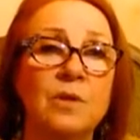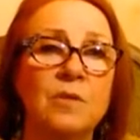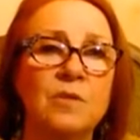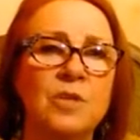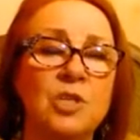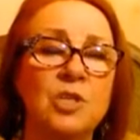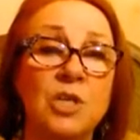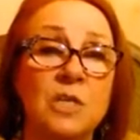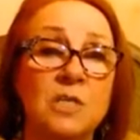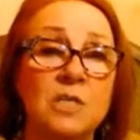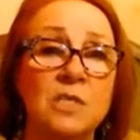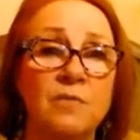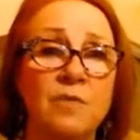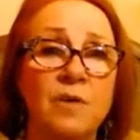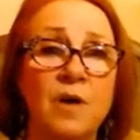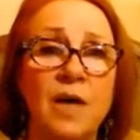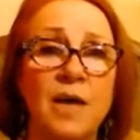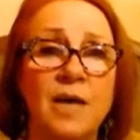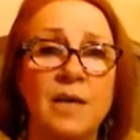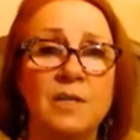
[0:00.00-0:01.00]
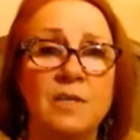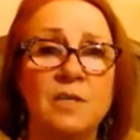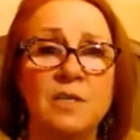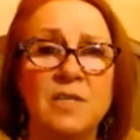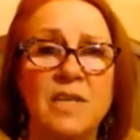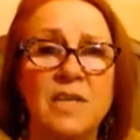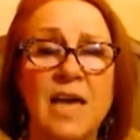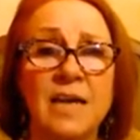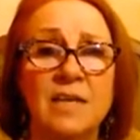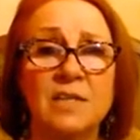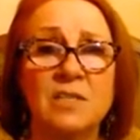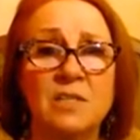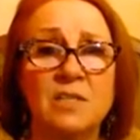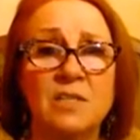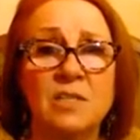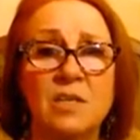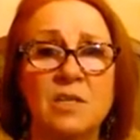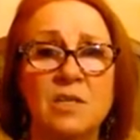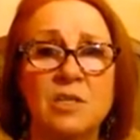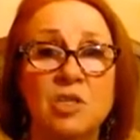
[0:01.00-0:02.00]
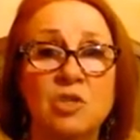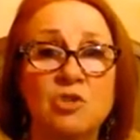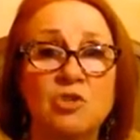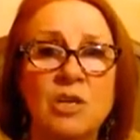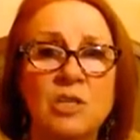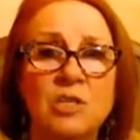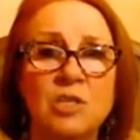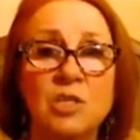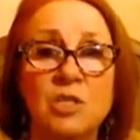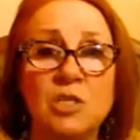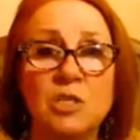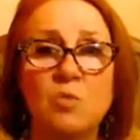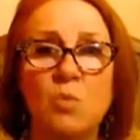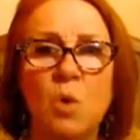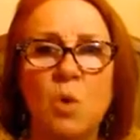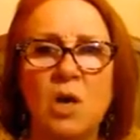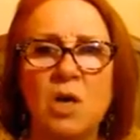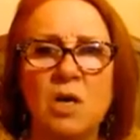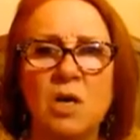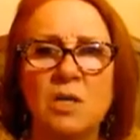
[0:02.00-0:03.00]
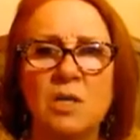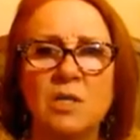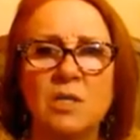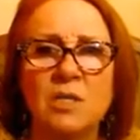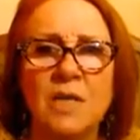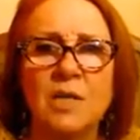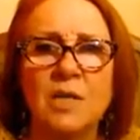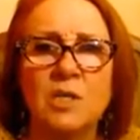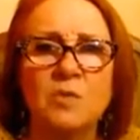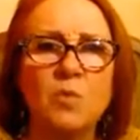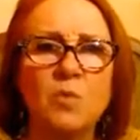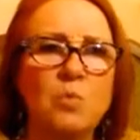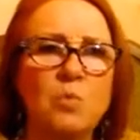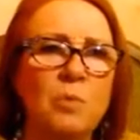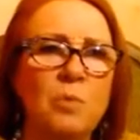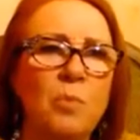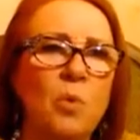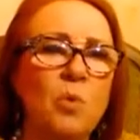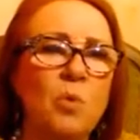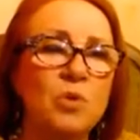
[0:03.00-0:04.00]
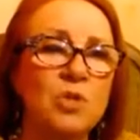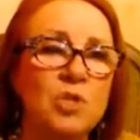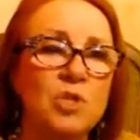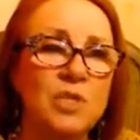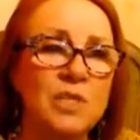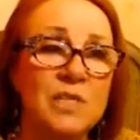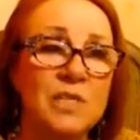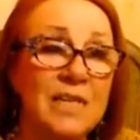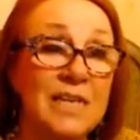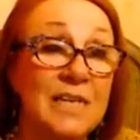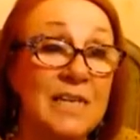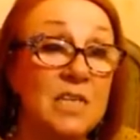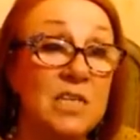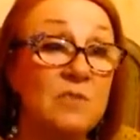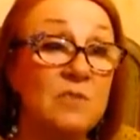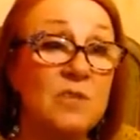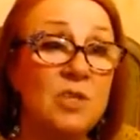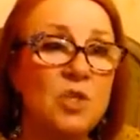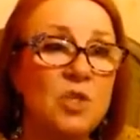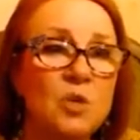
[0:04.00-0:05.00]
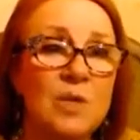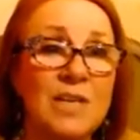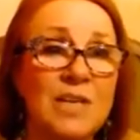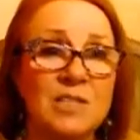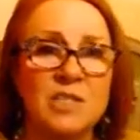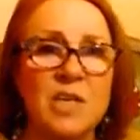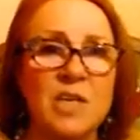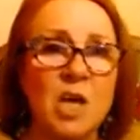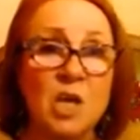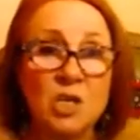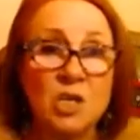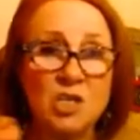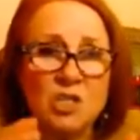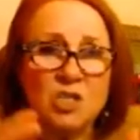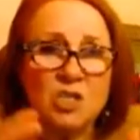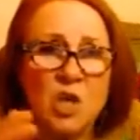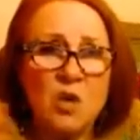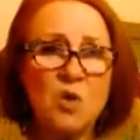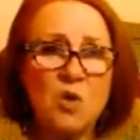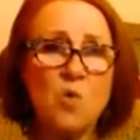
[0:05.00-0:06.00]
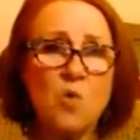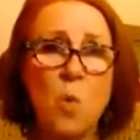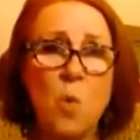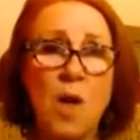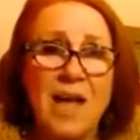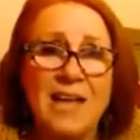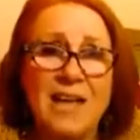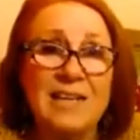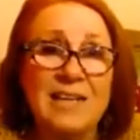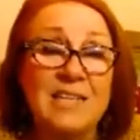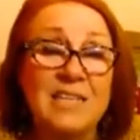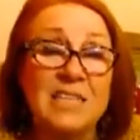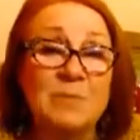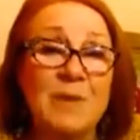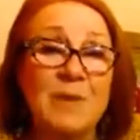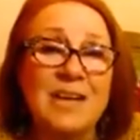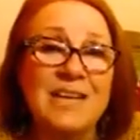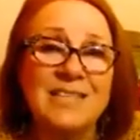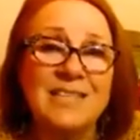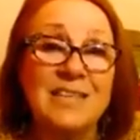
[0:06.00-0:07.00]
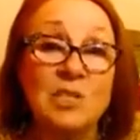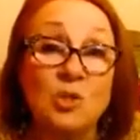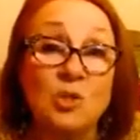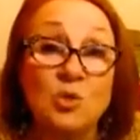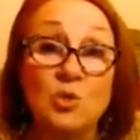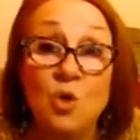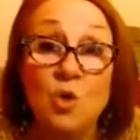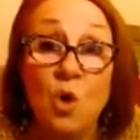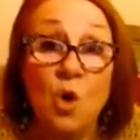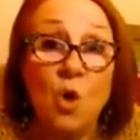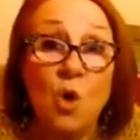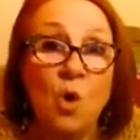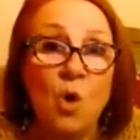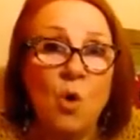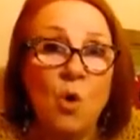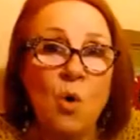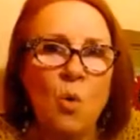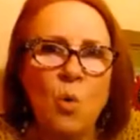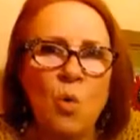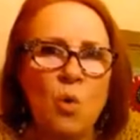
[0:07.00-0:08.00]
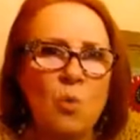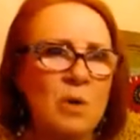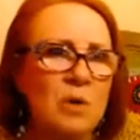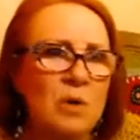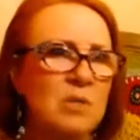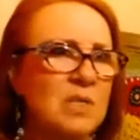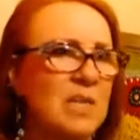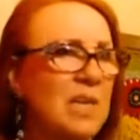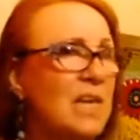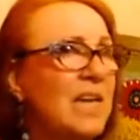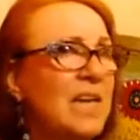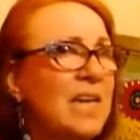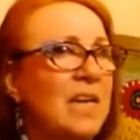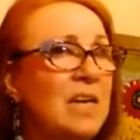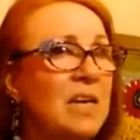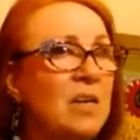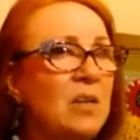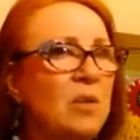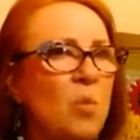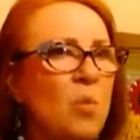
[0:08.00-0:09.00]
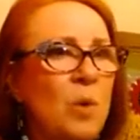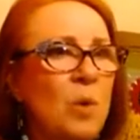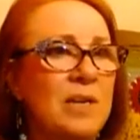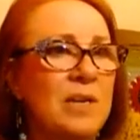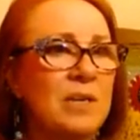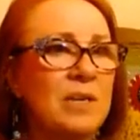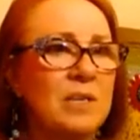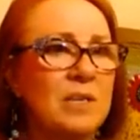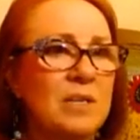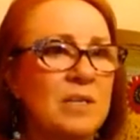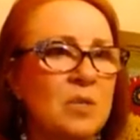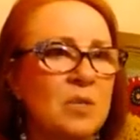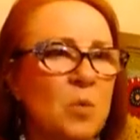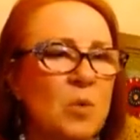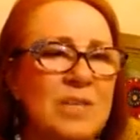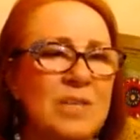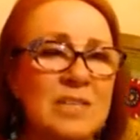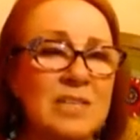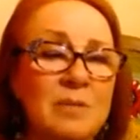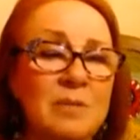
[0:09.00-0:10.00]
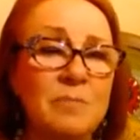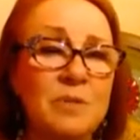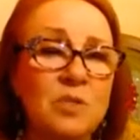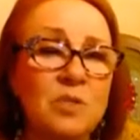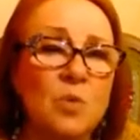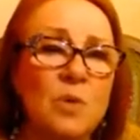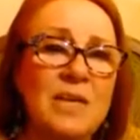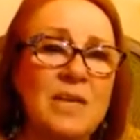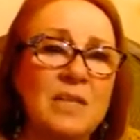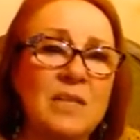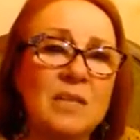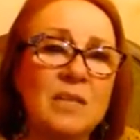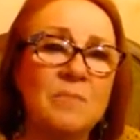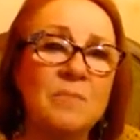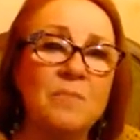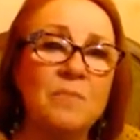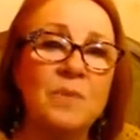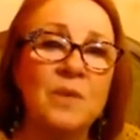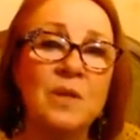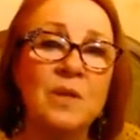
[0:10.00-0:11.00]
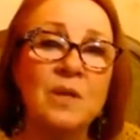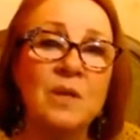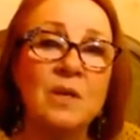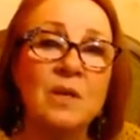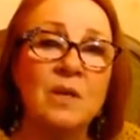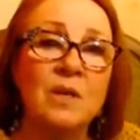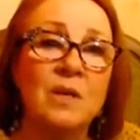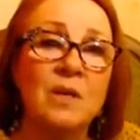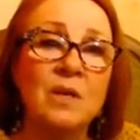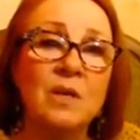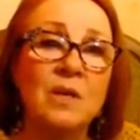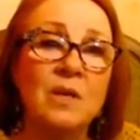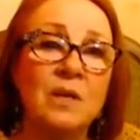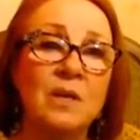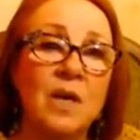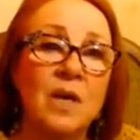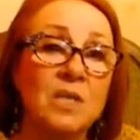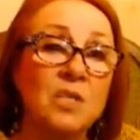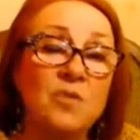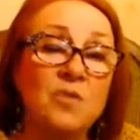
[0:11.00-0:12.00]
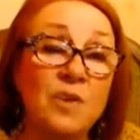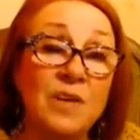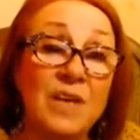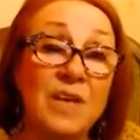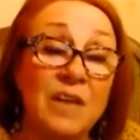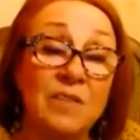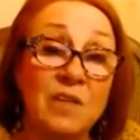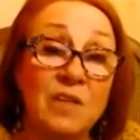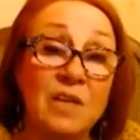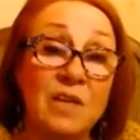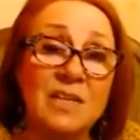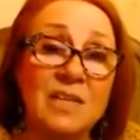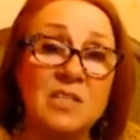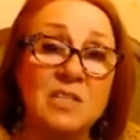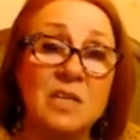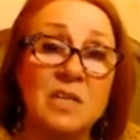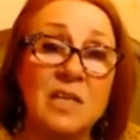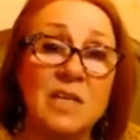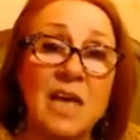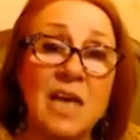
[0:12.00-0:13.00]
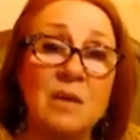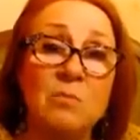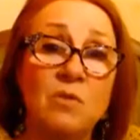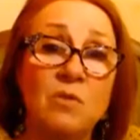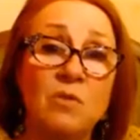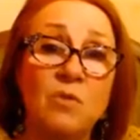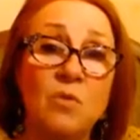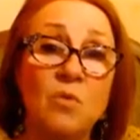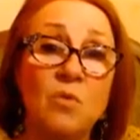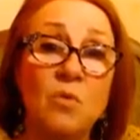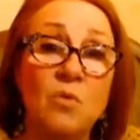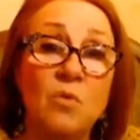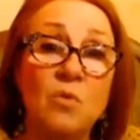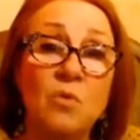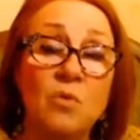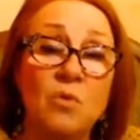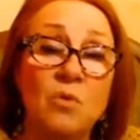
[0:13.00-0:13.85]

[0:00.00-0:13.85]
The justified text stretches words out of all proportion into individual letters, so widely spaced that you can almost hear the wind whistle between them, and you forget the letters that came before.